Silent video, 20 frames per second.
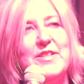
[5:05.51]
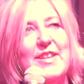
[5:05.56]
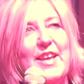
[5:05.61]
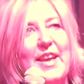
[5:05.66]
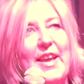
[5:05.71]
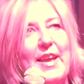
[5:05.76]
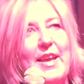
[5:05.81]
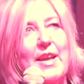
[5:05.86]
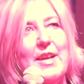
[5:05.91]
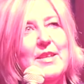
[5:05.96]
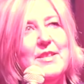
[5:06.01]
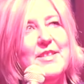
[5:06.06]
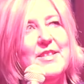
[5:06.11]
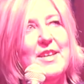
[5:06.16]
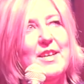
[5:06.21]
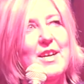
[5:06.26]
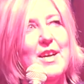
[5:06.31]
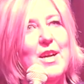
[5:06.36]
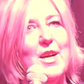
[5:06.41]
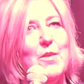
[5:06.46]
and
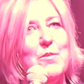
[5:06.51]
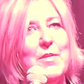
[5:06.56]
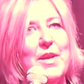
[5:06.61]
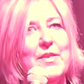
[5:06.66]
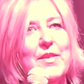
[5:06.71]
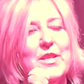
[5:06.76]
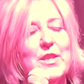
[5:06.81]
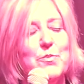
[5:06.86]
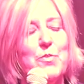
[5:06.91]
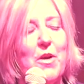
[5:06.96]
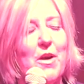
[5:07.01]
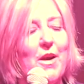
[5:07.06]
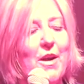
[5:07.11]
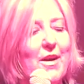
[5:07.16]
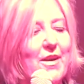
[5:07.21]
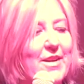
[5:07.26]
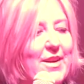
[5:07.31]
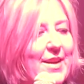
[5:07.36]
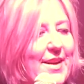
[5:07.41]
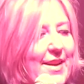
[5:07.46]
um, at this
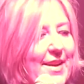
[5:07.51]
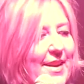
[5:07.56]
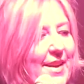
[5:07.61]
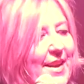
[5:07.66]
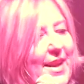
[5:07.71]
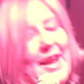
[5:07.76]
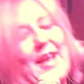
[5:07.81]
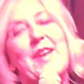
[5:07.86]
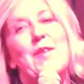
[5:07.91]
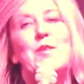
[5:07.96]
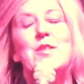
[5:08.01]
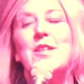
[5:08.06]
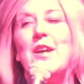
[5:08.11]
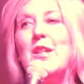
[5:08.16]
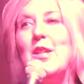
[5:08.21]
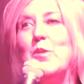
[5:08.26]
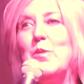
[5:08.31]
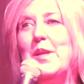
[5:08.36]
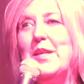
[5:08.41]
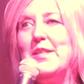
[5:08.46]
bar, and it was
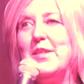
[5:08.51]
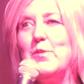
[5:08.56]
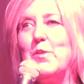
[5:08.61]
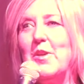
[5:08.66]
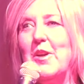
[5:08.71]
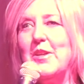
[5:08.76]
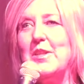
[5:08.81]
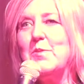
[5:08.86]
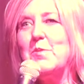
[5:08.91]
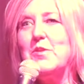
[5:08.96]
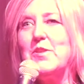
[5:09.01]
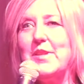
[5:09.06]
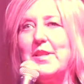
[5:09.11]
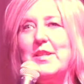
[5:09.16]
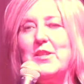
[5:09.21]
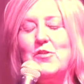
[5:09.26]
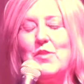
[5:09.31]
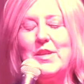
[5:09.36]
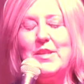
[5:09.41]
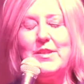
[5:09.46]
Halloween, so we are all supposed to
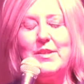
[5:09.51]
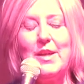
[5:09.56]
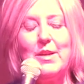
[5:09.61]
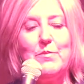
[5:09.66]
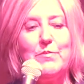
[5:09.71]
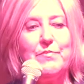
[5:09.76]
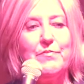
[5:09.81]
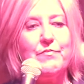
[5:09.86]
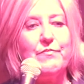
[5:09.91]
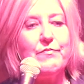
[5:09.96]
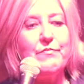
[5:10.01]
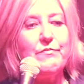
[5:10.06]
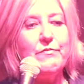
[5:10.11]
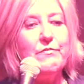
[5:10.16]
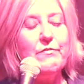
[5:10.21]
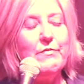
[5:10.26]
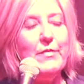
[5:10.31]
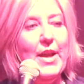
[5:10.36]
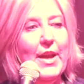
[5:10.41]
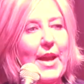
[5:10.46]
get dressed up,
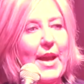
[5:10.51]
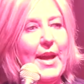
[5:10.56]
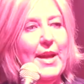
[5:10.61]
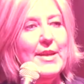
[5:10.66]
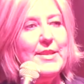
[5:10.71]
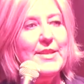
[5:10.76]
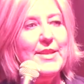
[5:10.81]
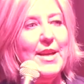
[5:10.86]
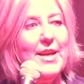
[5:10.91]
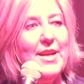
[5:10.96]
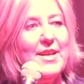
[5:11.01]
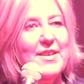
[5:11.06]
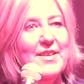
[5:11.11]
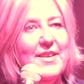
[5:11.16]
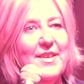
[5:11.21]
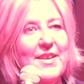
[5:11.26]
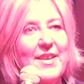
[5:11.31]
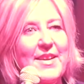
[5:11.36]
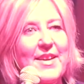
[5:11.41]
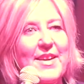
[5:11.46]
and
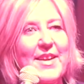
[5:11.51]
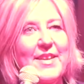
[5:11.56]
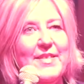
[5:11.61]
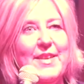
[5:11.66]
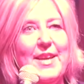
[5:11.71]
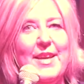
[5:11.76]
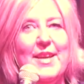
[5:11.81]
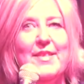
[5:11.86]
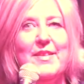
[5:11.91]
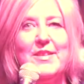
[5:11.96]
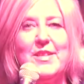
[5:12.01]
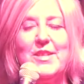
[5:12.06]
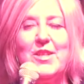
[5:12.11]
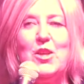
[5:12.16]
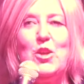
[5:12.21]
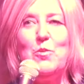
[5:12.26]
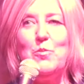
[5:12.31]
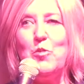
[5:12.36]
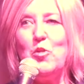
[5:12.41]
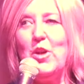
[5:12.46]
uh, they had this
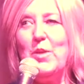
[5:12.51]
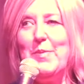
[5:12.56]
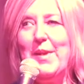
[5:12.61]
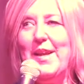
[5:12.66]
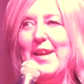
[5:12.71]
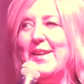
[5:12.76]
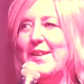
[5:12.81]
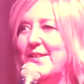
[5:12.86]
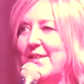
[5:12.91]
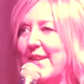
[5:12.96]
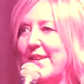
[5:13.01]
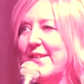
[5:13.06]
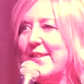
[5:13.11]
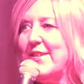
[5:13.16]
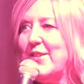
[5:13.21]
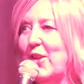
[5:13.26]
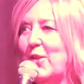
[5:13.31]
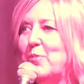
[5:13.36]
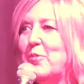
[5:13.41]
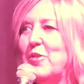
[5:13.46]
cute boy band, like
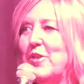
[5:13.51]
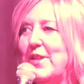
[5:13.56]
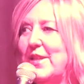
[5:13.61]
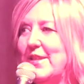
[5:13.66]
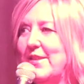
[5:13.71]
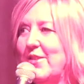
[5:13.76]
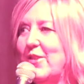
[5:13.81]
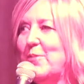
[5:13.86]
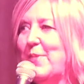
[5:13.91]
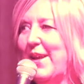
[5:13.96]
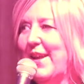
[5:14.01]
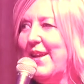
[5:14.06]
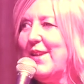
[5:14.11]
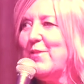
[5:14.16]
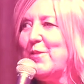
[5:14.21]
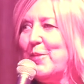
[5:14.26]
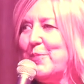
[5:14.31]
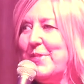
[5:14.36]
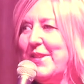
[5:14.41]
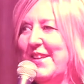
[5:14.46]
these cute boys in their
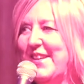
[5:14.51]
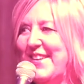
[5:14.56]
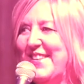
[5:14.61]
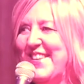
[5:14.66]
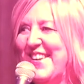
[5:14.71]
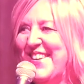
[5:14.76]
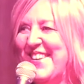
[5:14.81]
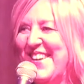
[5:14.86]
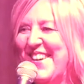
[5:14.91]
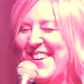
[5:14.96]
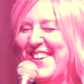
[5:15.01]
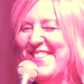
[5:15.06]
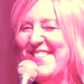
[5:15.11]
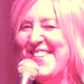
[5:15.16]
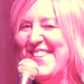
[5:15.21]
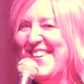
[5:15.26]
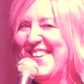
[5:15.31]
band were playing that night,